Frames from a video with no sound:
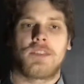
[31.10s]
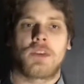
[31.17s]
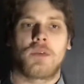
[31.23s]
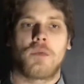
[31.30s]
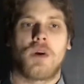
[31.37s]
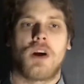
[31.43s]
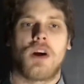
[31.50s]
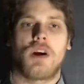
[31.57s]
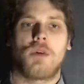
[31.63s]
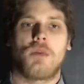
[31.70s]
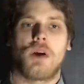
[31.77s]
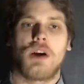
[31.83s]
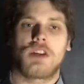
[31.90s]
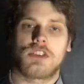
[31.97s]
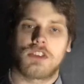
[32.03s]
Why
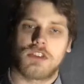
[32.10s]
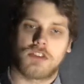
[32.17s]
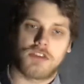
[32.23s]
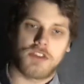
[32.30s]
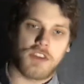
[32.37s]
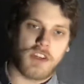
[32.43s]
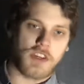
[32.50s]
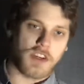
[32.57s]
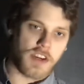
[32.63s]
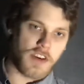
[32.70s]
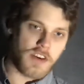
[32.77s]
watch this video?